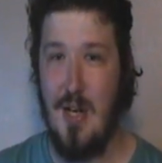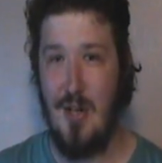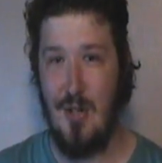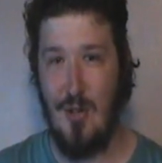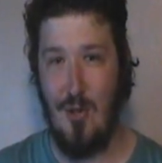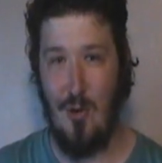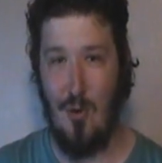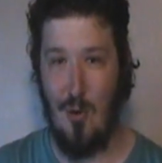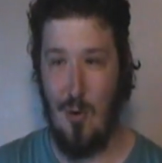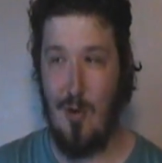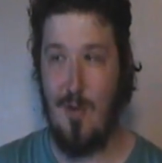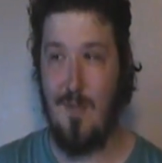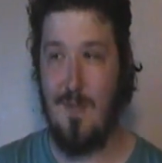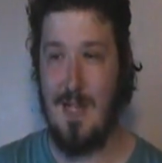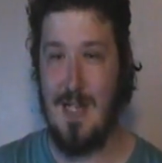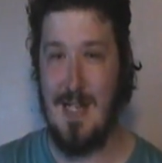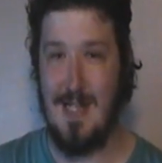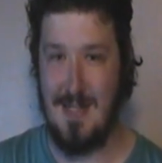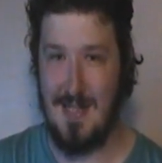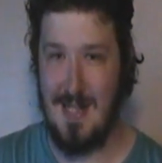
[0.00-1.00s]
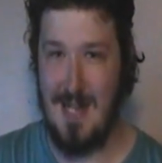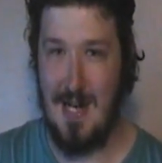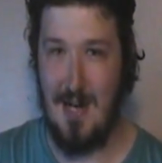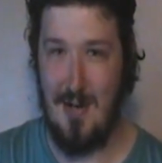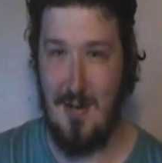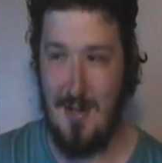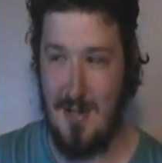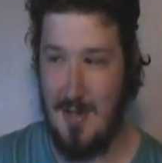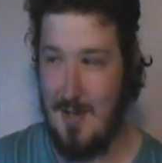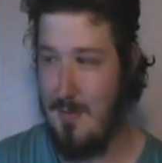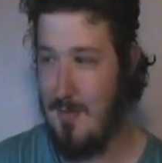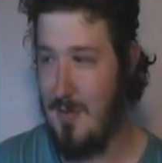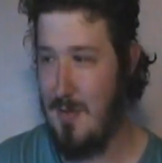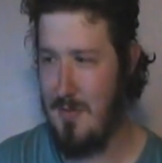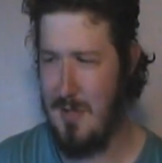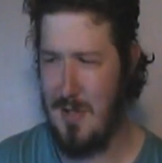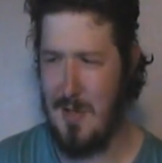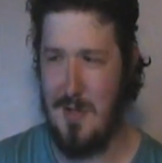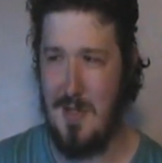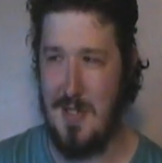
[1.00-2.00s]
not all of it is there, and it will
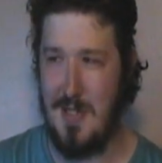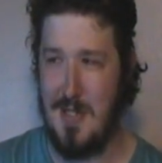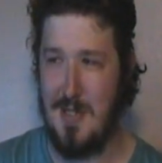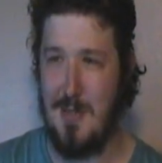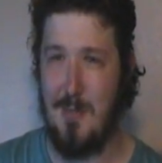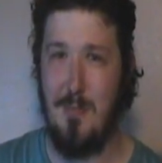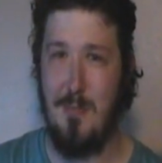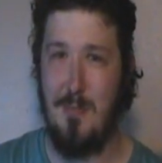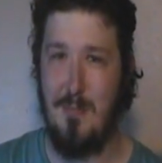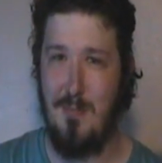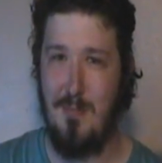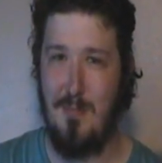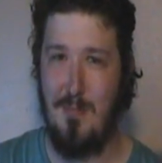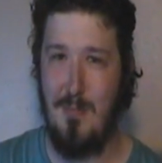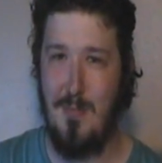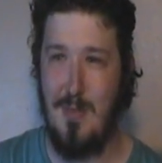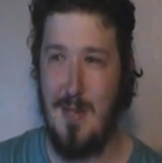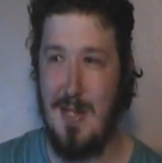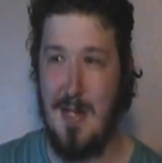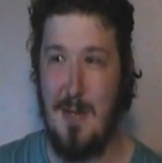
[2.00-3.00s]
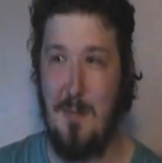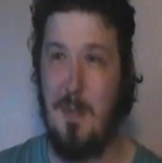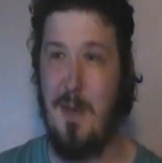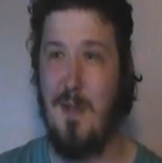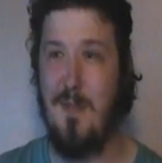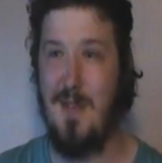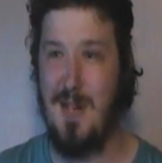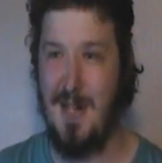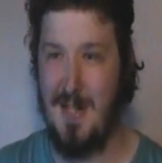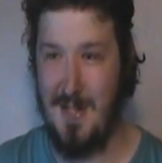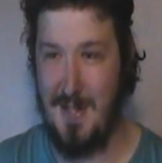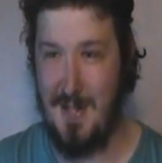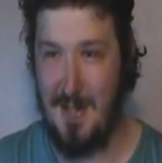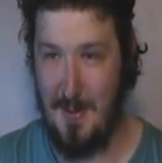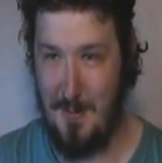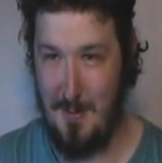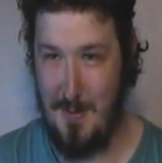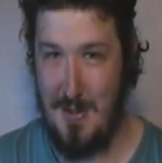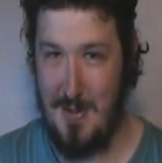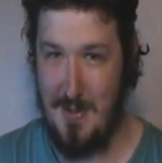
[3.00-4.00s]
require a little bit of
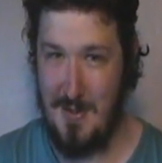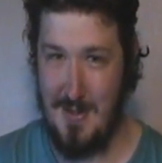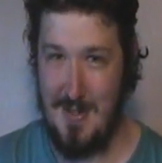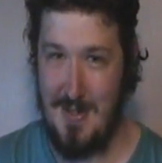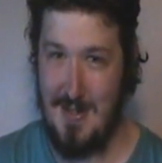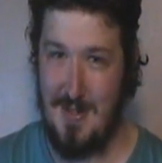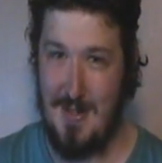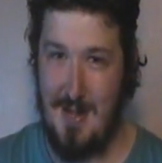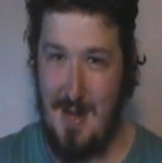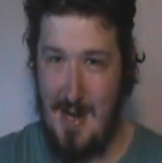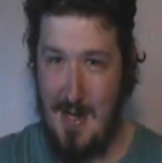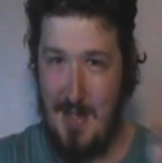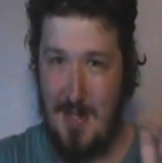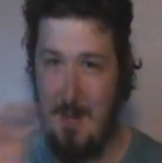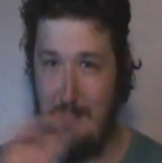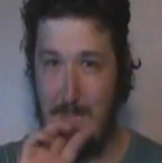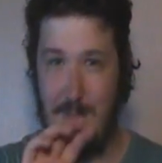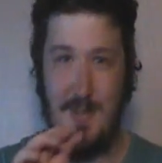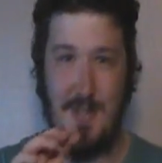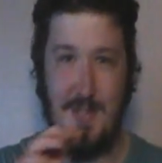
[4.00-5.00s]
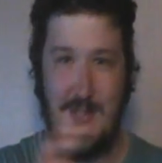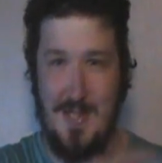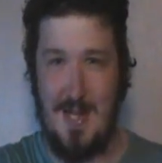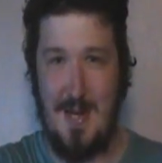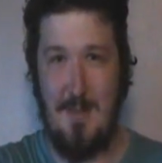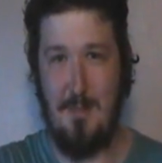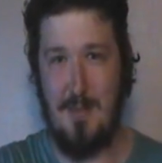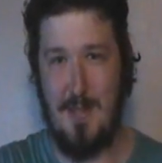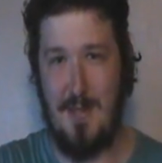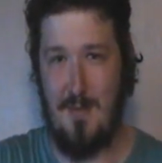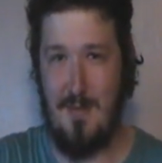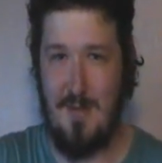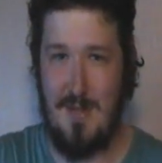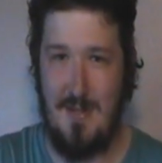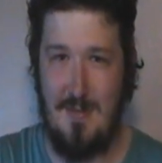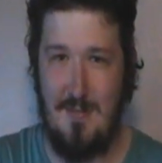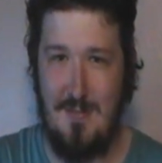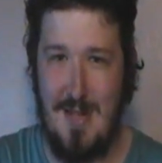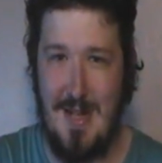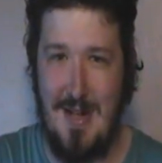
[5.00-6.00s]
editing because it jumps and skips every
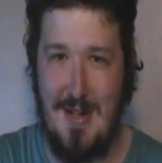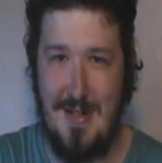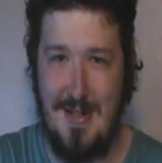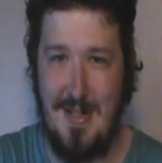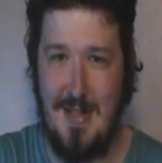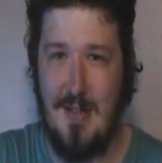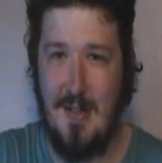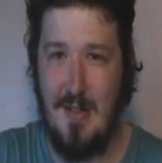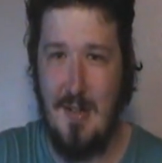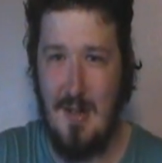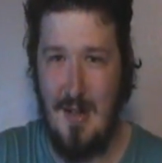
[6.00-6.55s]
now and then,